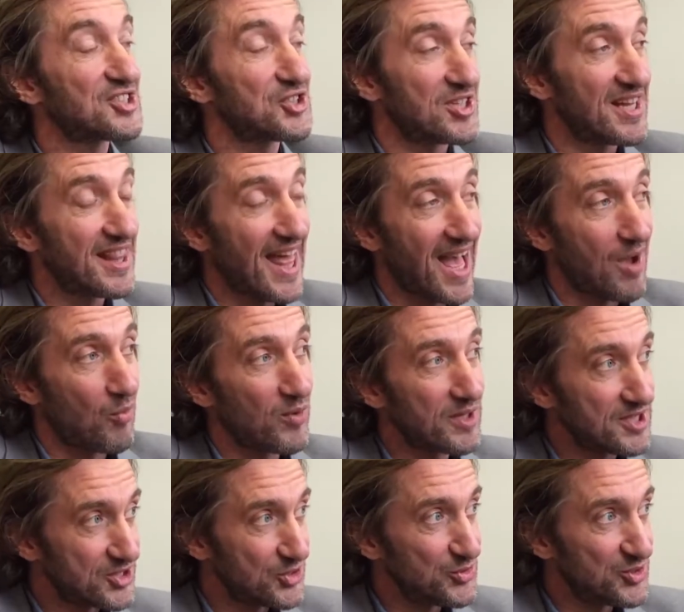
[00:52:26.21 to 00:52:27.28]
and actually
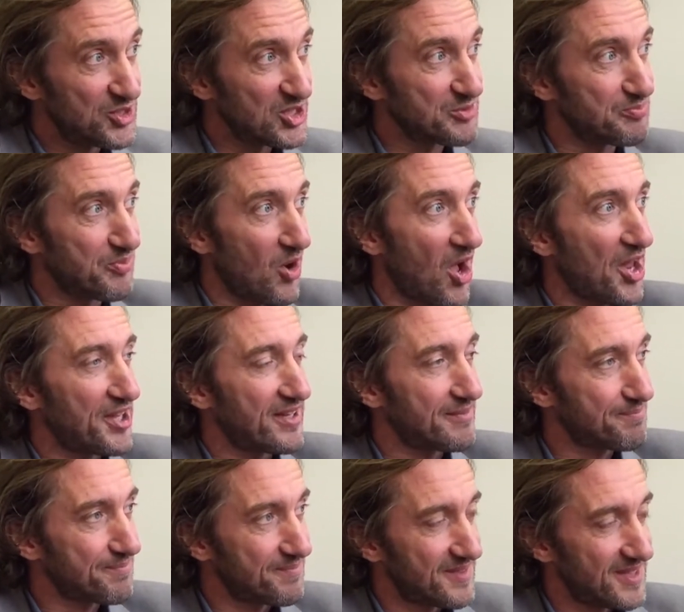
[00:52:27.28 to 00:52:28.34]
that what you just
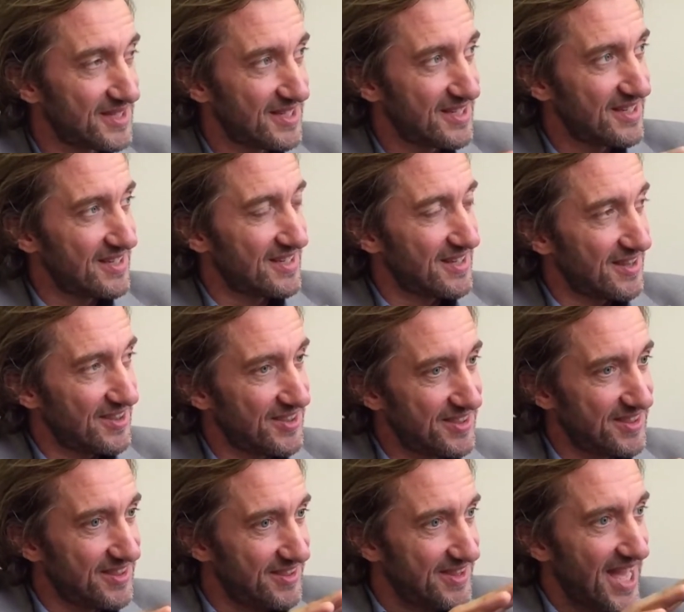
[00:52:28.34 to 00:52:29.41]
brought up,
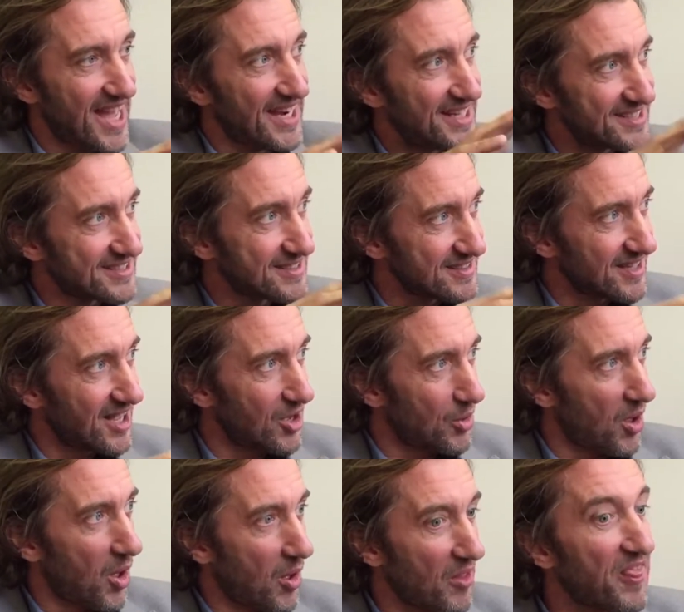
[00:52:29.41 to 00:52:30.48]
that is
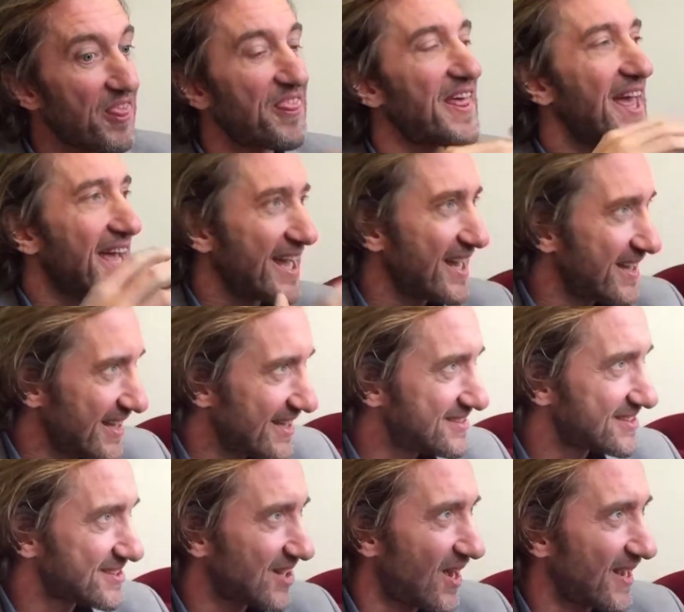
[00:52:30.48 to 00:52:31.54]
a thing
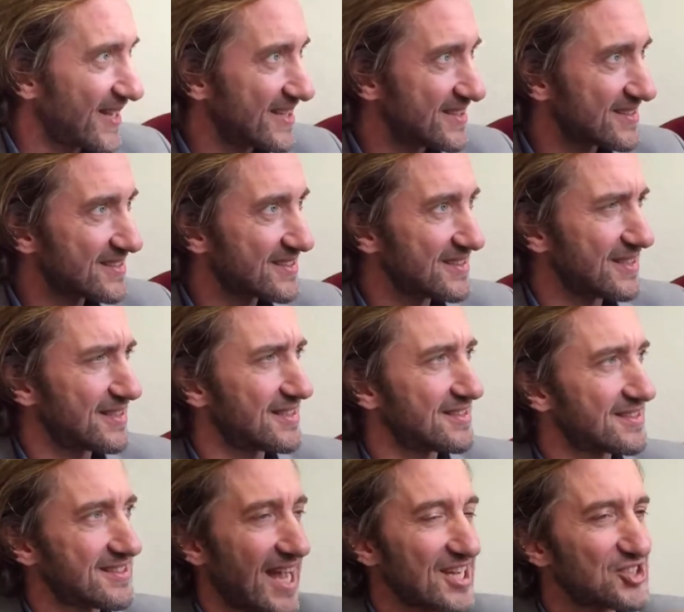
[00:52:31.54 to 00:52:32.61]
in science,
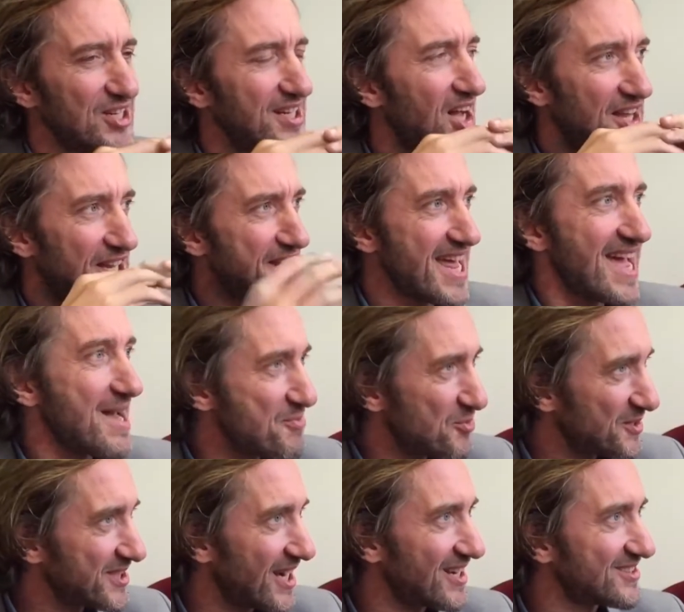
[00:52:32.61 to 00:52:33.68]
and it's actually got a
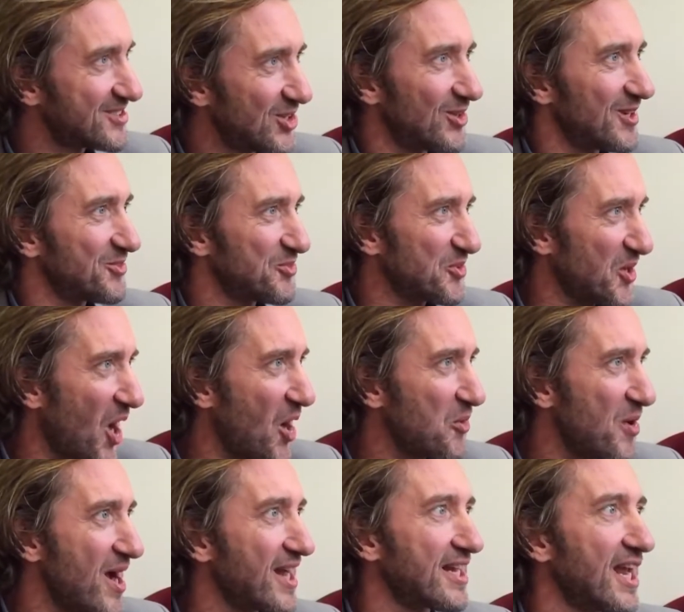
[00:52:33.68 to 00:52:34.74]
name which I totally
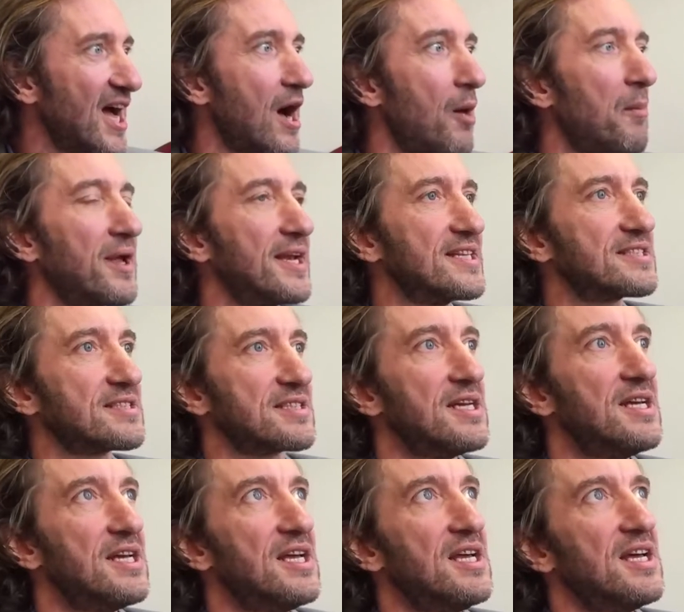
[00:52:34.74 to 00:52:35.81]
forgot right now, but
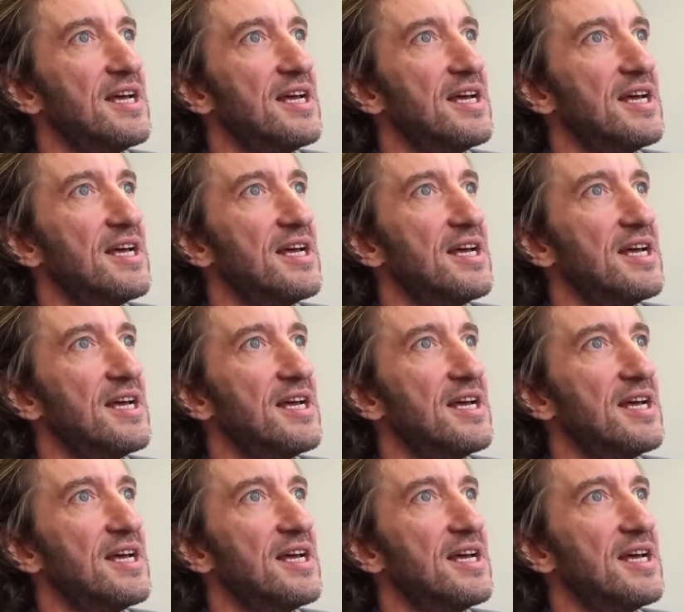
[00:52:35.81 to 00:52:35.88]
it's